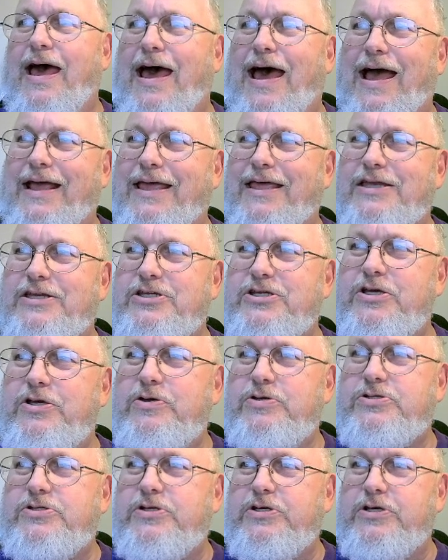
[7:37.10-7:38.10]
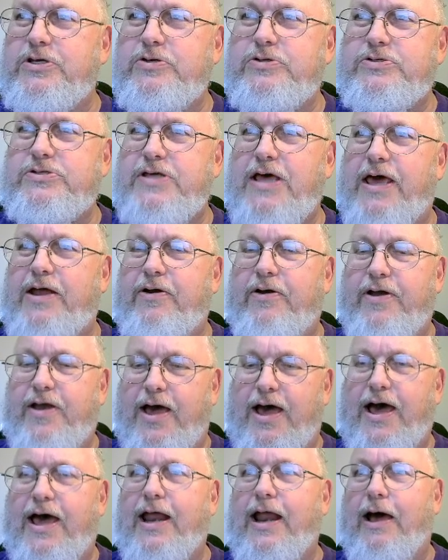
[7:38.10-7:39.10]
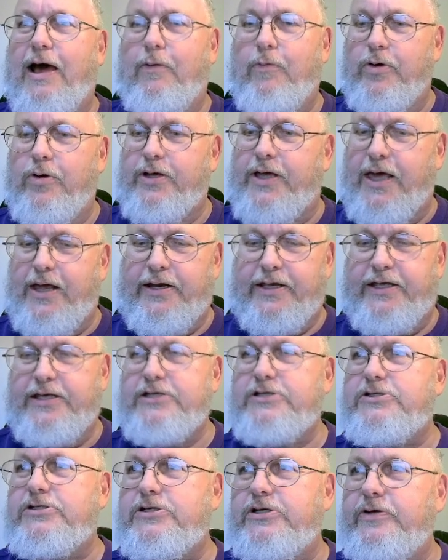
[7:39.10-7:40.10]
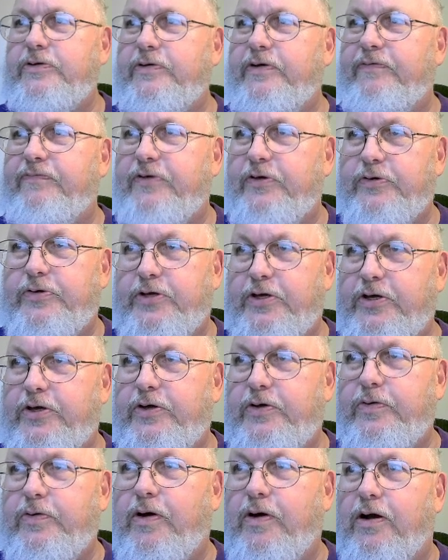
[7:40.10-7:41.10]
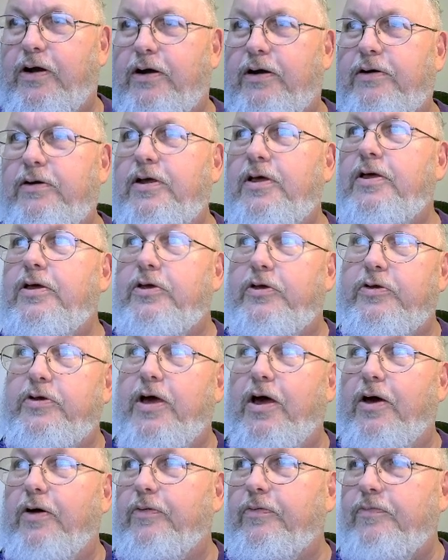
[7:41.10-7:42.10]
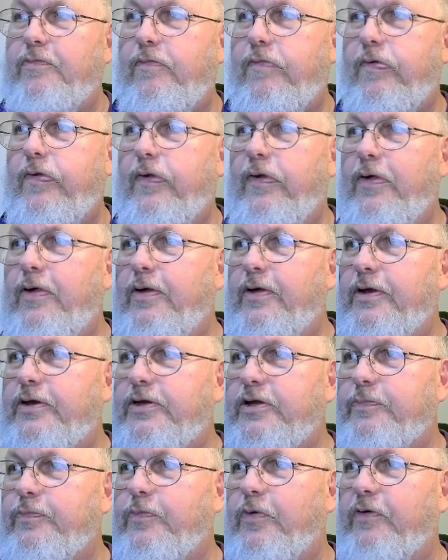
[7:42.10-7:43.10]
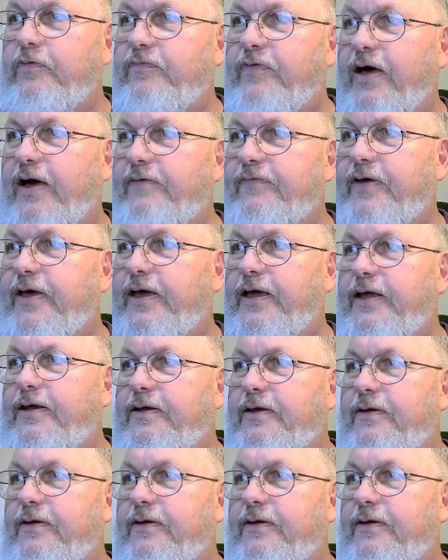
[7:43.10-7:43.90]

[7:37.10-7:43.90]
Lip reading: I can choose to use that or not. I won't count against you if you do or you don't. 2.58.